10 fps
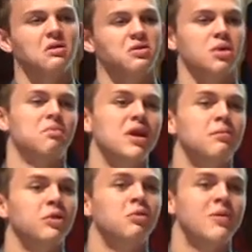for the
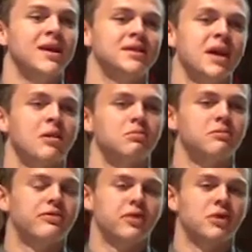people who mess
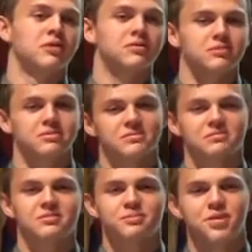up, for
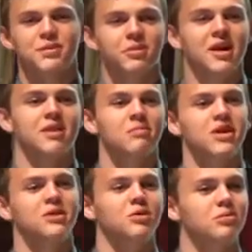people like
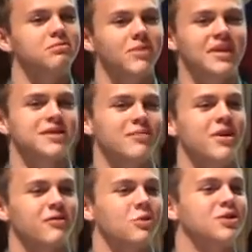me who mess
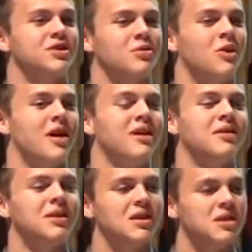up every once in a
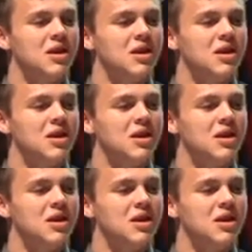while,